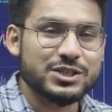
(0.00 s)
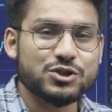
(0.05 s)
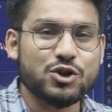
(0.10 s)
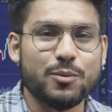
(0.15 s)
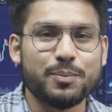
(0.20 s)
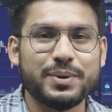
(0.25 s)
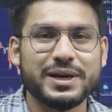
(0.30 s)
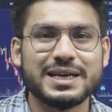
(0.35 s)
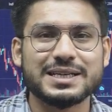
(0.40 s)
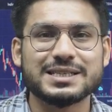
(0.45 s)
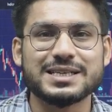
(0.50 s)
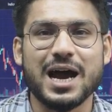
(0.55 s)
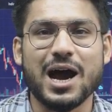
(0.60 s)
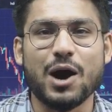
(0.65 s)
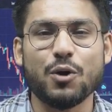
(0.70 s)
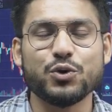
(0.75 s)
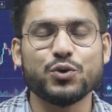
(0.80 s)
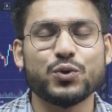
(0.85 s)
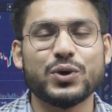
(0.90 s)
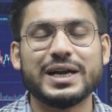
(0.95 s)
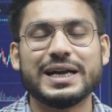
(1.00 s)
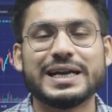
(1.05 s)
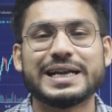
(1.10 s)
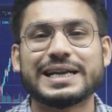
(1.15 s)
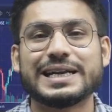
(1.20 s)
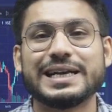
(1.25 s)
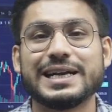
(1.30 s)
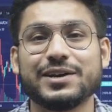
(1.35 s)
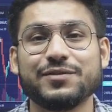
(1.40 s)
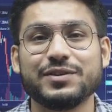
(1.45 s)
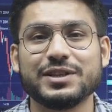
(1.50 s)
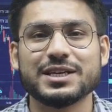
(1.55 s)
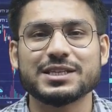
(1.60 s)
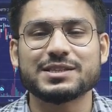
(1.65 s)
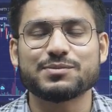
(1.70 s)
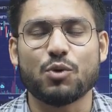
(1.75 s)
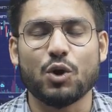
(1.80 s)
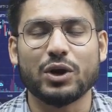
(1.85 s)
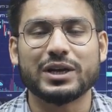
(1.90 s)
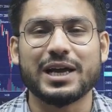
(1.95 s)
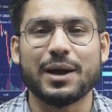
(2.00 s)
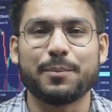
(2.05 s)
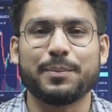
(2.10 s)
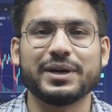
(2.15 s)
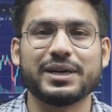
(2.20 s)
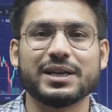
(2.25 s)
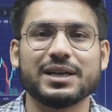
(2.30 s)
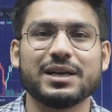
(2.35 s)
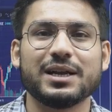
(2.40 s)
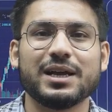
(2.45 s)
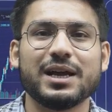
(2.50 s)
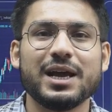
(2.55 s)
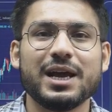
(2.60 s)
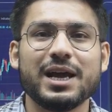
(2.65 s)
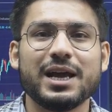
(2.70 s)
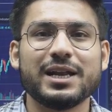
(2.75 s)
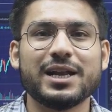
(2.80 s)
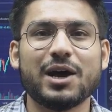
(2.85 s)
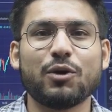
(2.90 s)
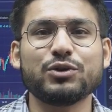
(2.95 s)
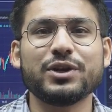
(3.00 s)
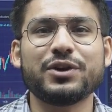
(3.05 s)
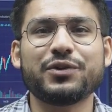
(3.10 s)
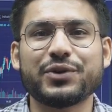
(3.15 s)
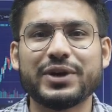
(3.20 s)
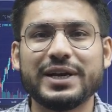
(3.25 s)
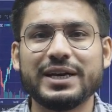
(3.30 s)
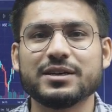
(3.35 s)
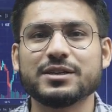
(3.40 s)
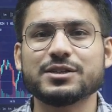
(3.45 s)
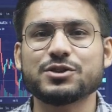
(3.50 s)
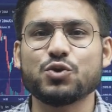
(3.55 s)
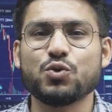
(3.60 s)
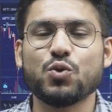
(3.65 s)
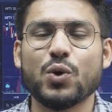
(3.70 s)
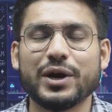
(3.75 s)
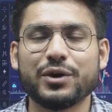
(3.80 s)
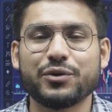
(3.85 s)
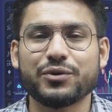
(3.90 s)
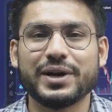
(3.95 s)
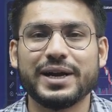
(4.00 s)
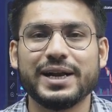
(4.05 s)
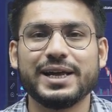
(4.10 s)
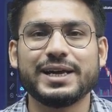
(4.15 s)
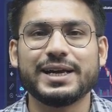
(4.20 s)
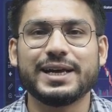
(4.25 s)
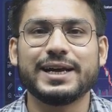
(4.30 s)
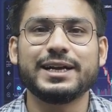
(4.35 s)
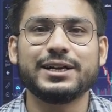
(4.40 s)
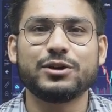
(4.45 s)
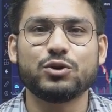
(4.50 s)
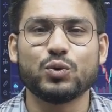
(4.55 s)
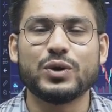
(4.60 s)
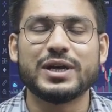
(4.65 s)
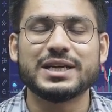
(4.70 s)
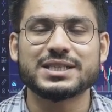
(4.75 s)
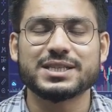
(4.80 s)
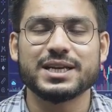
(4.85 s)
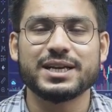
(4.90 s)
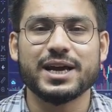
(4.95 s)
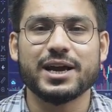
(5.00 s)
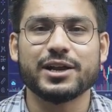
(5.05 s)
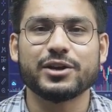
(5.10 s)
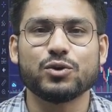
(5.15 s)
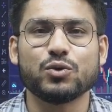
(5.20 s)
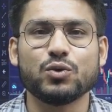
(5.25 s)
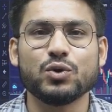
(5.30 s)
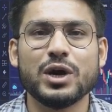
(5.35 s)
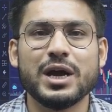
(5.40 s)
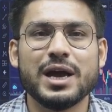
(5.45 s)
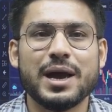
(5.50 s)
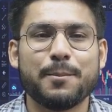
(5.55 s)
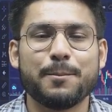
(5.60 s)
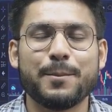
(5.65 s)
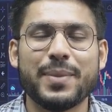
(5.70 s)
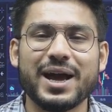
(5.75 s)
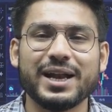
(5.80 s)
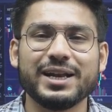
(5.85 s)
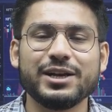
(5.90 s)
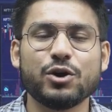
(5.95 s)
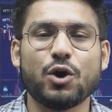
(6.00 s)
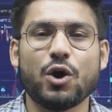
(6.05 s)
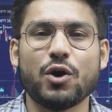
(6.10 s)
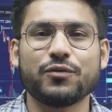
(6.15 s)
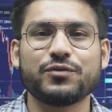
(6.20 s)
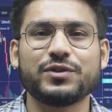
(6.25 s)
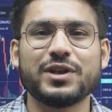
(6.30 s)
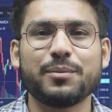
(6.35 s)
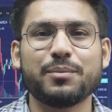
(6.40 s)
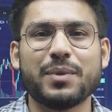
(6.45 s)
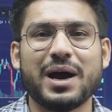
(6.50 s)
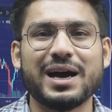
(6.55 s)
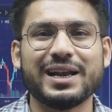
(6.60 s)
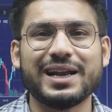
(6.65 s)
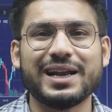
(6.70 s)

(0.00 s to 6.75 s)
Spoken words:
topic is how you can trade with a small capital. Now the traders who are trading in today's scenario, many of them are